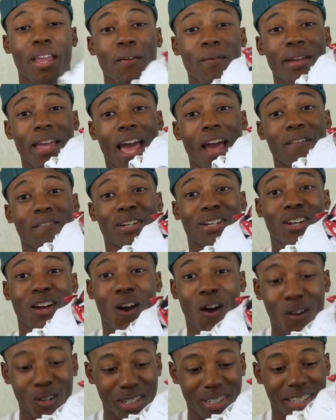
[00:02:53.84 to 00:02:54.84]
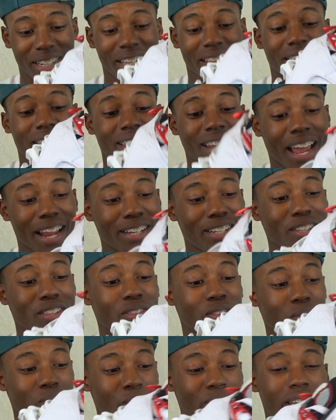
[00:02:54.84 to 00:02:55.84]
Here we have it, the alternate
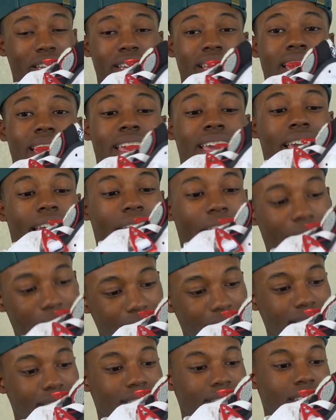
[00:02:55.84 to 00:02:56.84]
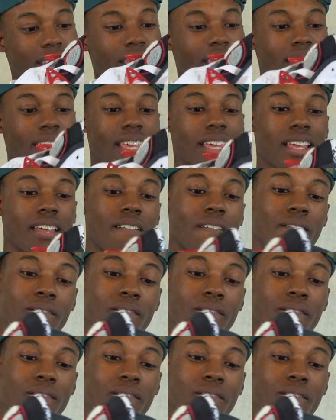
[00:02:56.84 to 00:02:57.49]
93.8s.